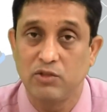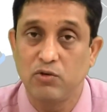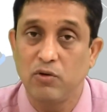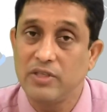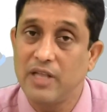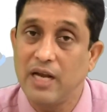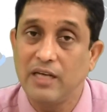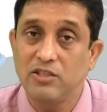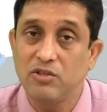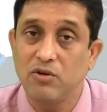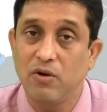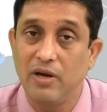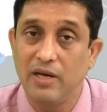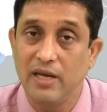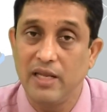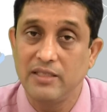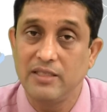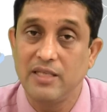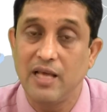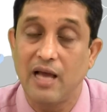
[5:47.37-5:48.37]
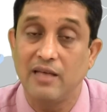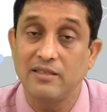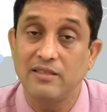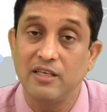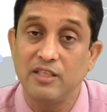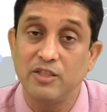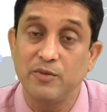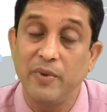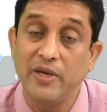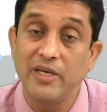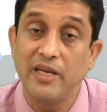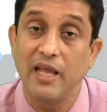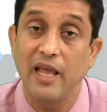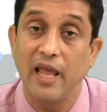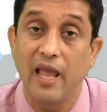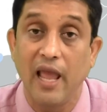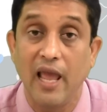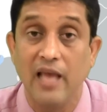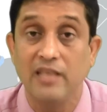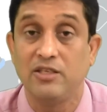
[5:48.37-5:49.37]
So, that is called as the assessment
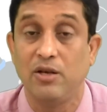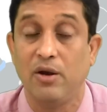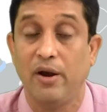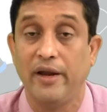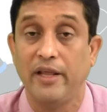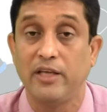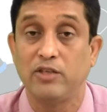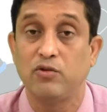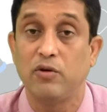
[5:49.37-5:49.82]
as learning.